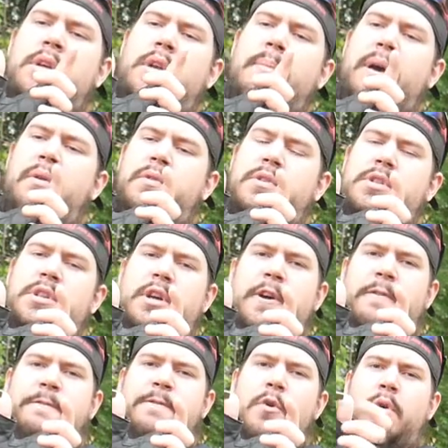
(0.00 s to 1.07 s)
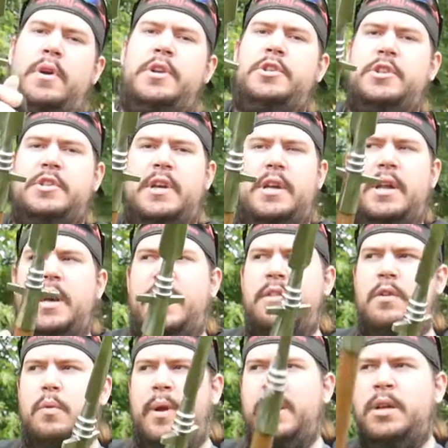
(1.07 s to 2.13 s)
About 4 inches onto
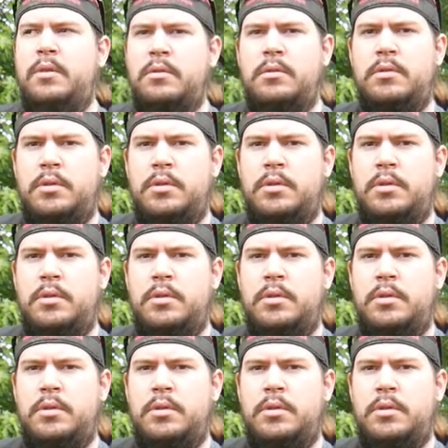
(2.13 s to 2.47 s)
either wing.